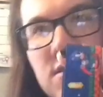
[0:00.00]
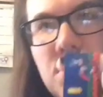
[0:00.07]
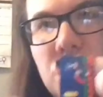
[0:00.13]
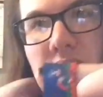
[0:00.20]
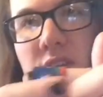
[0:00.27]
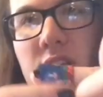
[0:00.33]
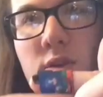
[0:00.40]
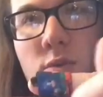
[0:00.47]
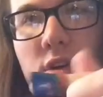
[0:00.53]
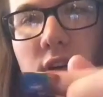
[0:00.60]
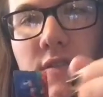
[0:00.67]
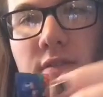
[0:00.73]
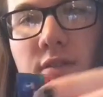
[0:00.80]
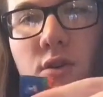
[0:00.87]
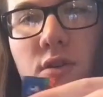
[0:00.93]
so it's like you
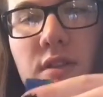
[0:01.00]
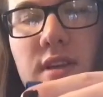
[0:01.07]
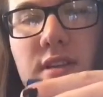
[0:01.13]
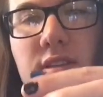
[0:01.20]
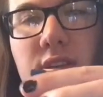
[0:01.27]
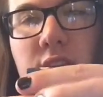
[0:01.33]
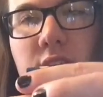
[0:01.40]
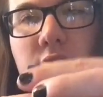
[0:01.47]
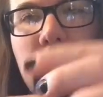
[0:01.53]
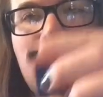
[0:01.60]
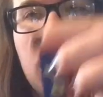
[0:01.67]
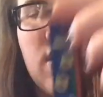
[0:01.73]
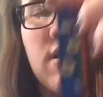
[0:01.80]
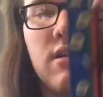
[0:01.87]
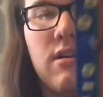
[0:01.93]
want to fold this
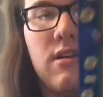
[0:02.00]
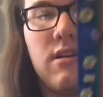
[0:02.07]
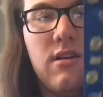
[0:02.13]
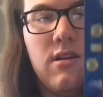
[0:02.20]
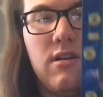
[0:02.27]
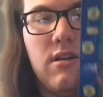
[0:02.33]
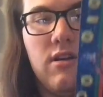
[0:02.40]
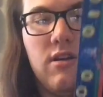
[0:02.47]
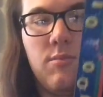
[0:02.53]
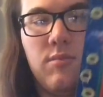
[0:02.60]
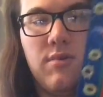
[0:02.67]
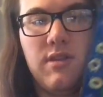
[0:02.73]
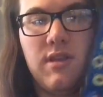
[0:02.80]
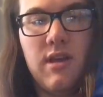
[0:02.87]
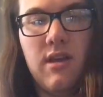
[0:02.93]
here
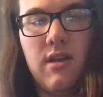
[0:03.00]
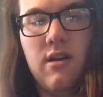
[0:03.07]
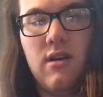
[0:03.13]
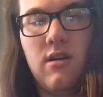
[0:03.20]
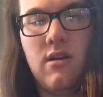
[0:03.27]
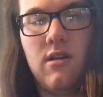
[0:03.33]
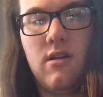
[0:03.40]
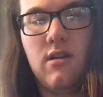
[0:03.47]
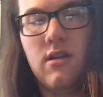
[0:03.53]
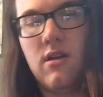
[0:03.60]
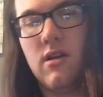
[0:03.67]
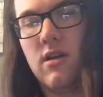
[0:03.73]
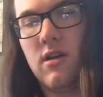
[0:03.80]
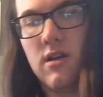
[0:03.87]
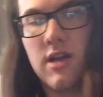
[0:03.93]
but then
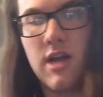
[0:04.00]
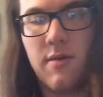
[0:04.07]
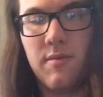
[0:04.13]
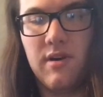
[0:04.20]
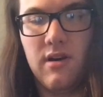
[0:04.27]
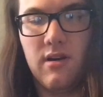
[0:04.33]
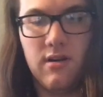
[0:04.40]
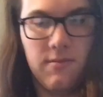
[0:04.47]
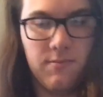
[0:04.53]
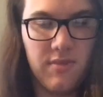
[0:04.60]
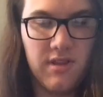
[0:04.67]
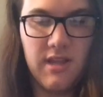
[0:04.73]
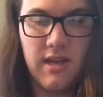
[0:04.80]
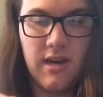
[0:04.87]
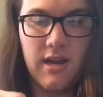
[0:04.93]
coming,
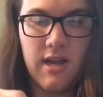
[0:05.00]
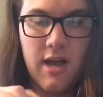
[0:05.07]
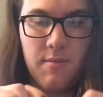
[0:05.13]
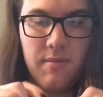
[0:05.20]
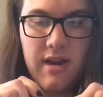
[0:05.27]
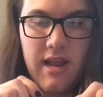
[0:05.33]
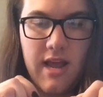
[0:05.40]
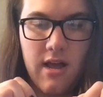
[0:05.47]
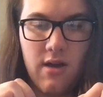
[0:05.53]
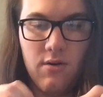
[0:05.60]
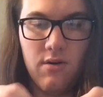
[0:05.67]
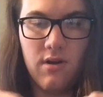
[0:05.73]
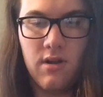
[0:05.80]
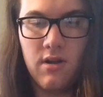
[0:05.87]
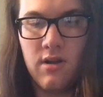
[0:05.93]
but then come
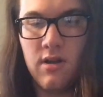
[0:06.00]
down.